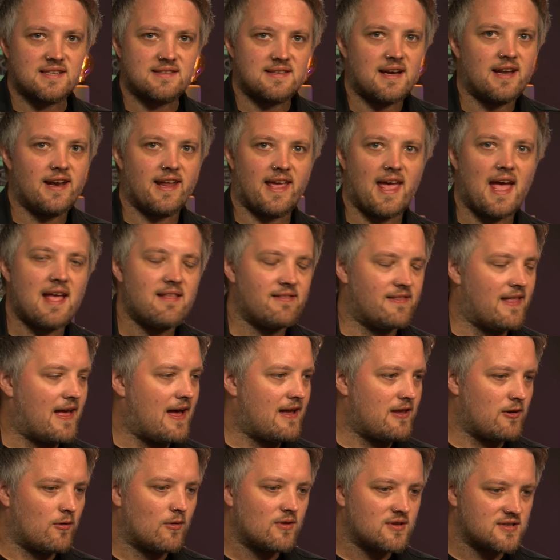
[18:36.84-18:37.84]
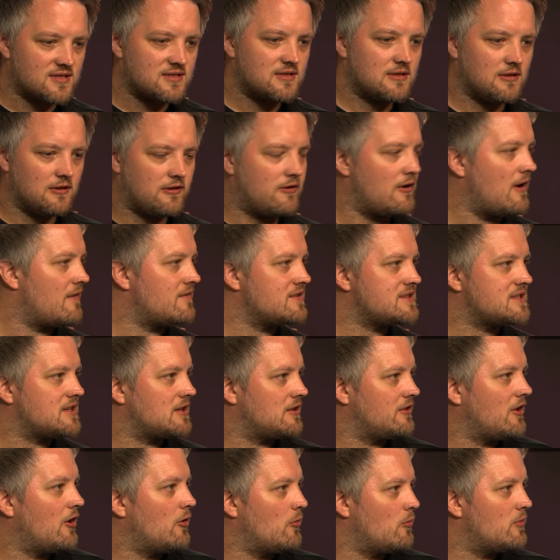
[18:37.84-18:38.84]
a ton of gain there, you can still hear every
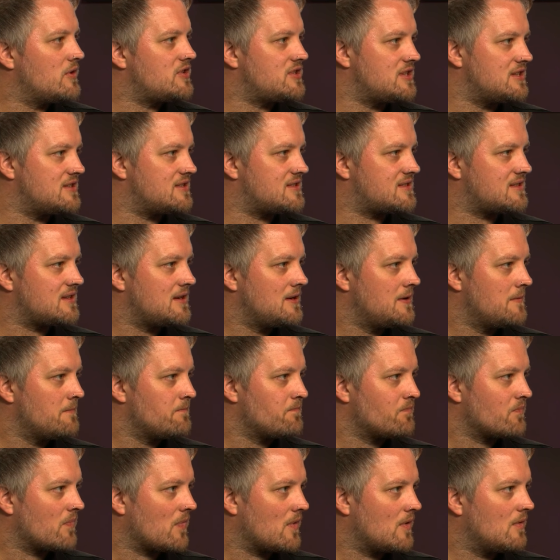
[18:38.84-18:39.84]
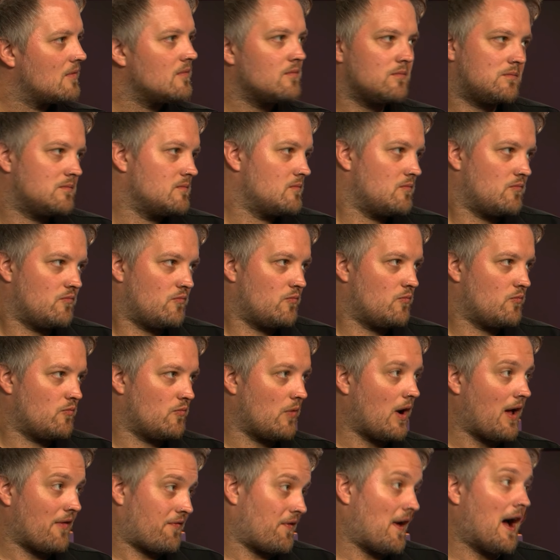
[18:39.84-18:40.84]
single note, which is
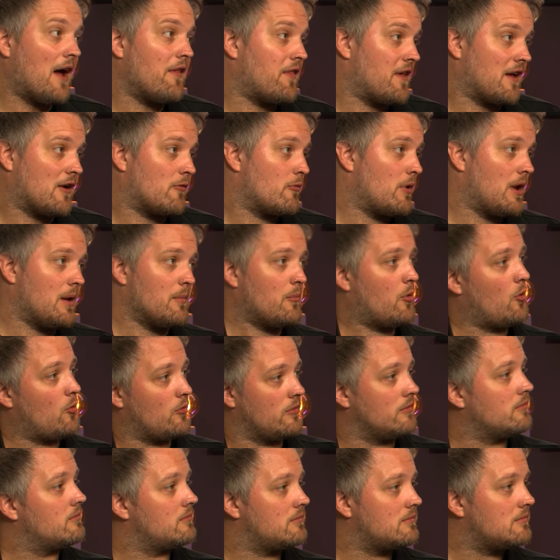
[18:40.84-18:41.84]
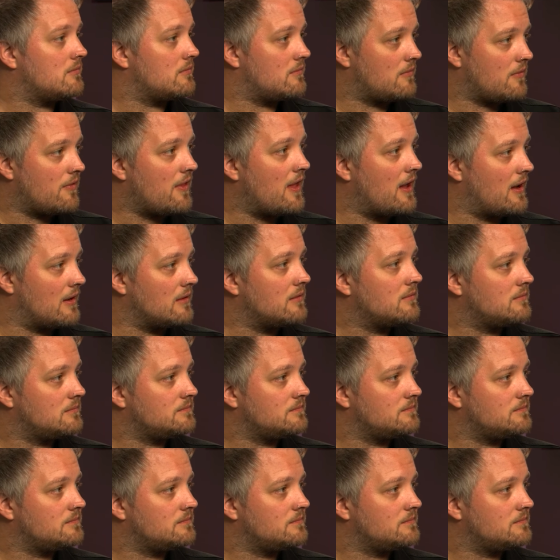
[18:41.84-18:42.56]
I think a really important thing.